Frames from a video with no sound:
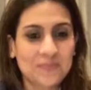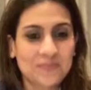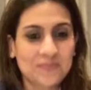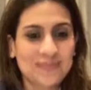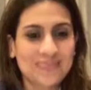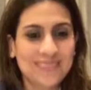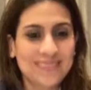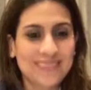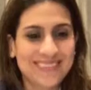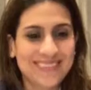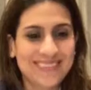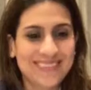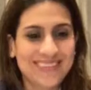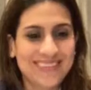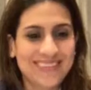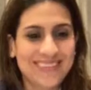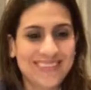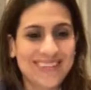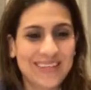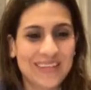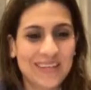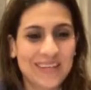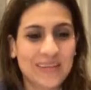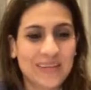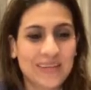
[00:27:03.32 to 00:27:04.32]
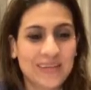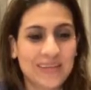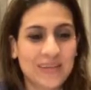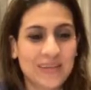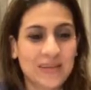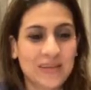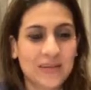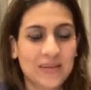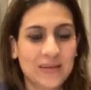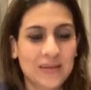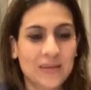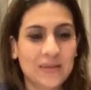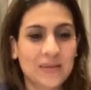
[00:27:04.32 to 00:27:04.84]

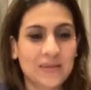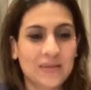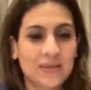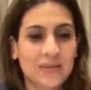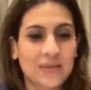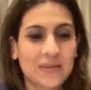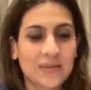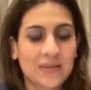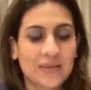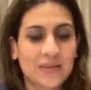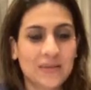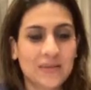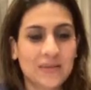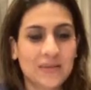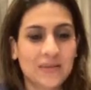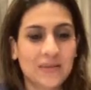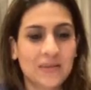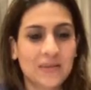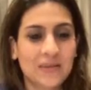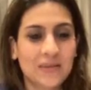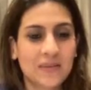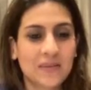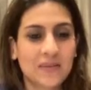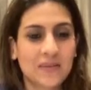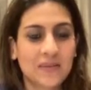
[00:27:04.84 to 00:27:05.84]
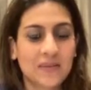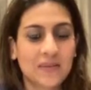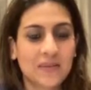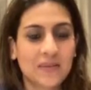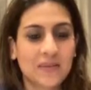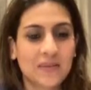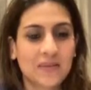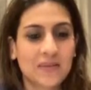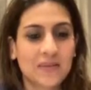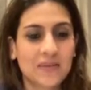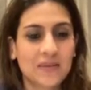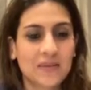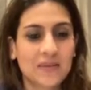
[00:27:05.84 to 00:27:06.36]

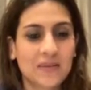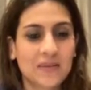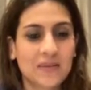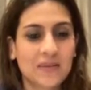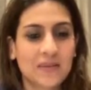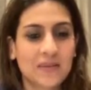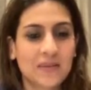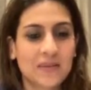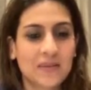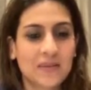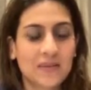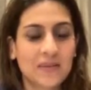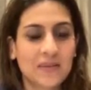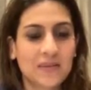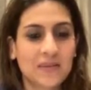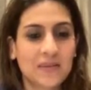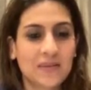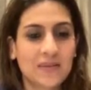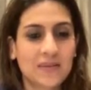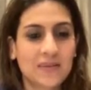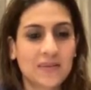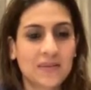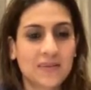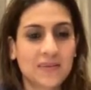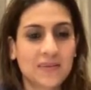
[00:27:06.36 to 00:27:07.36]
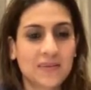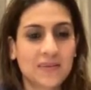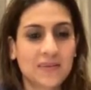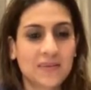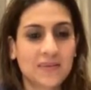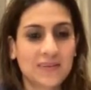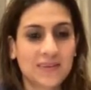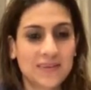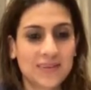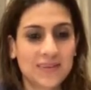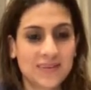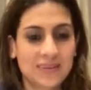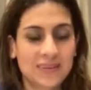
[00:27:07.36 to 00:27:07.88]

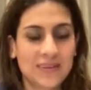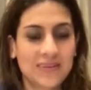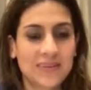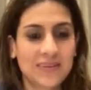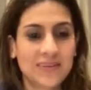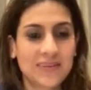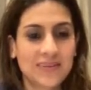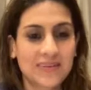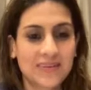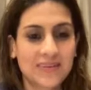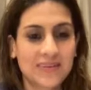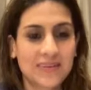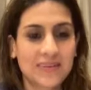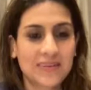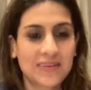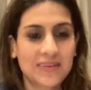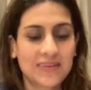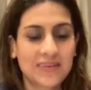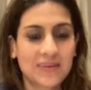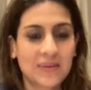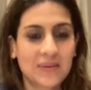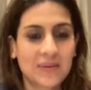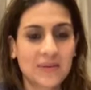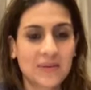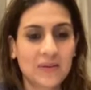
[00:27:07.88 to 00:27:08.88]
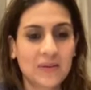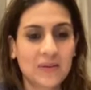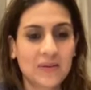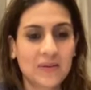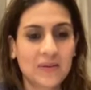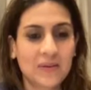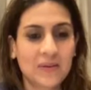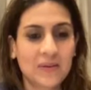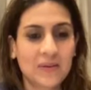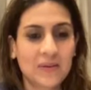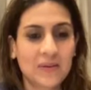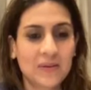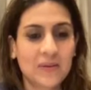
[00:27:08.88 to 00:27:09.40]

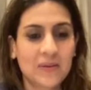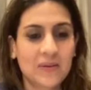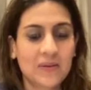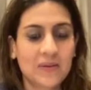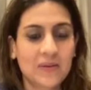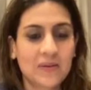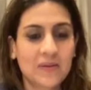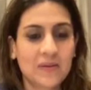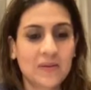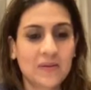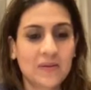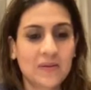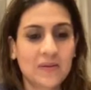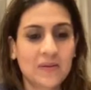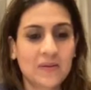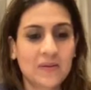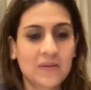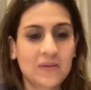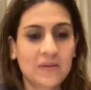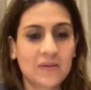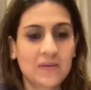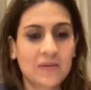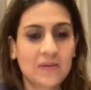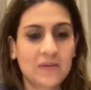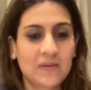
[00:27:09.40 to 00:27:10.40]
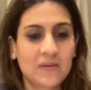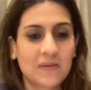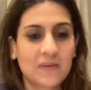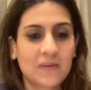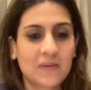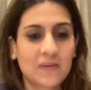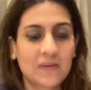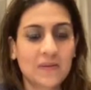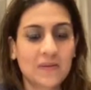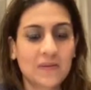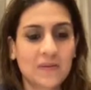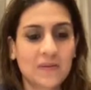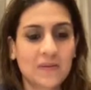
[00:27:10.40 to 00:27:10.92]

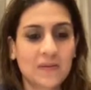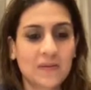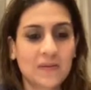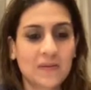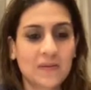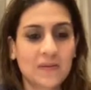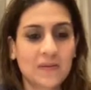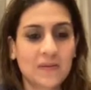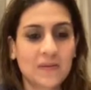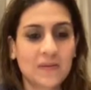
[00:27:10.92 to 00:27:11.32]
The person shown says nothing.